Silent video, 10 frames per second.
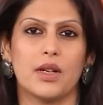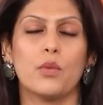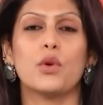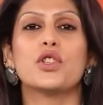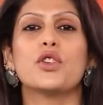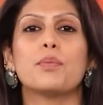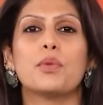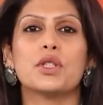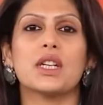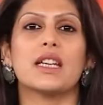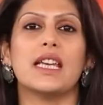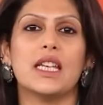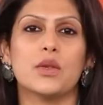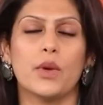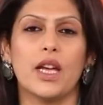Would you put a
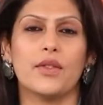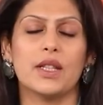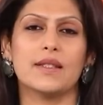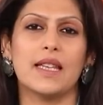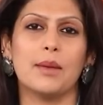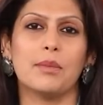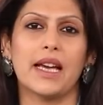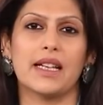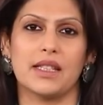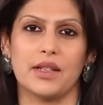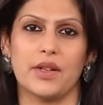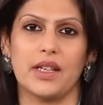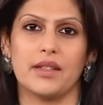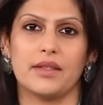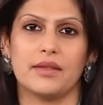heat wave in the same category?